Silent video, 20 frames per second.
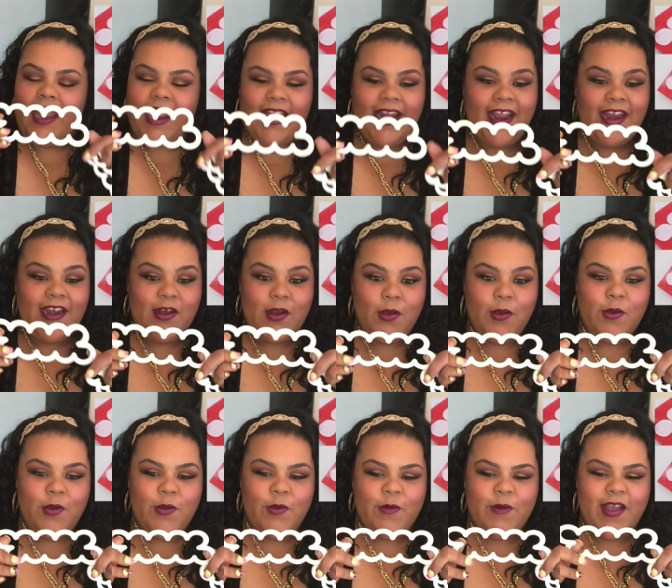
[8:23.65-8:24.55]
And I
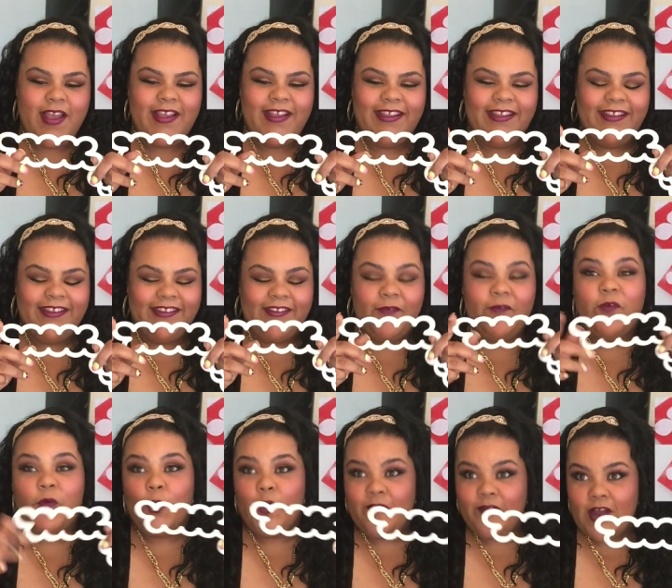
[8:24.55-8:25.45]
know
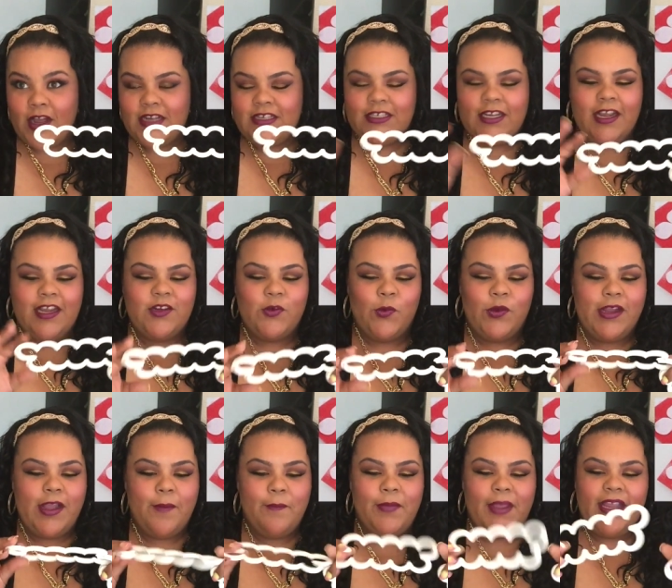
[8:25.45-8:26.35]
for fondant or
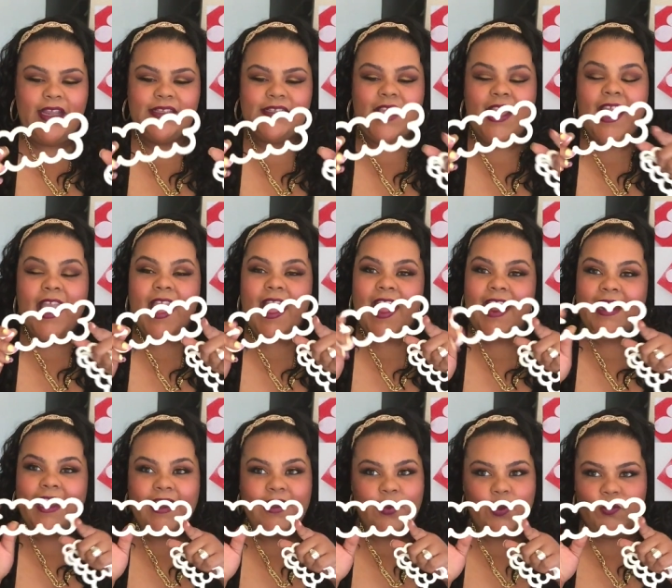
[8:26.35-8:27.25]
gum paste.
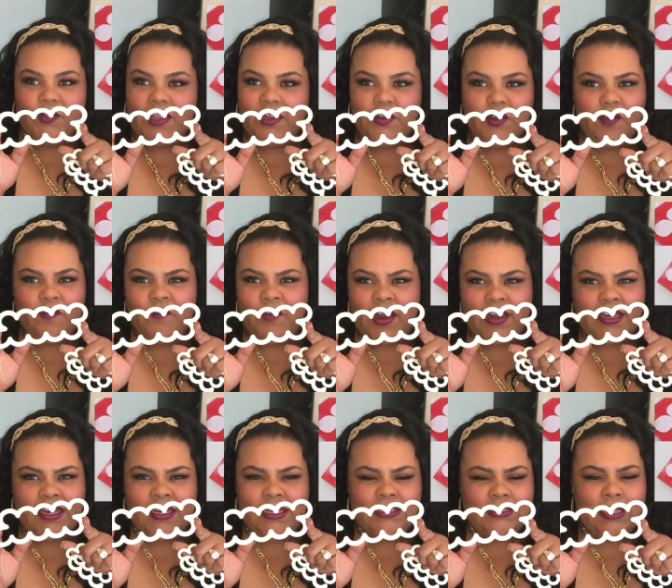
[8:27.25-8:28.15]
And I know they look
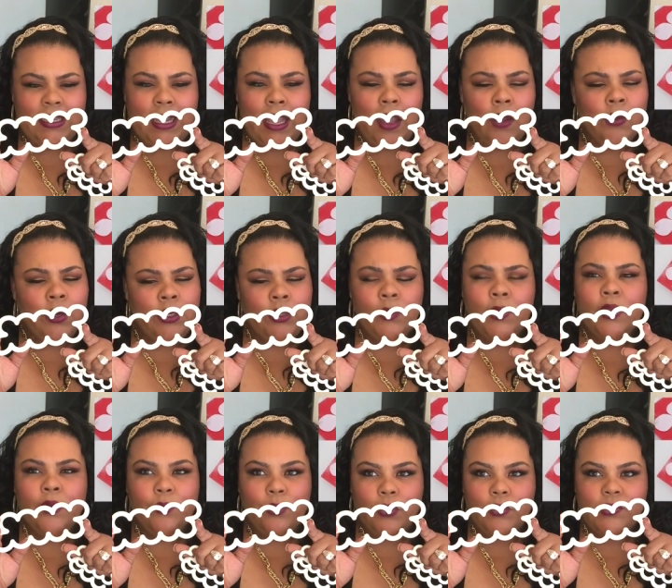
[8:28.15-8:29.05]
funny and it's like, how can you
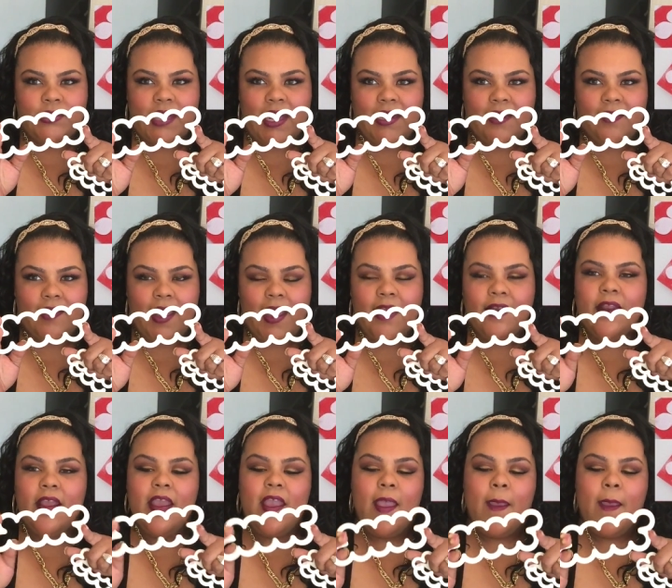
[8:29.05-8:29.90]
get a rose out of that?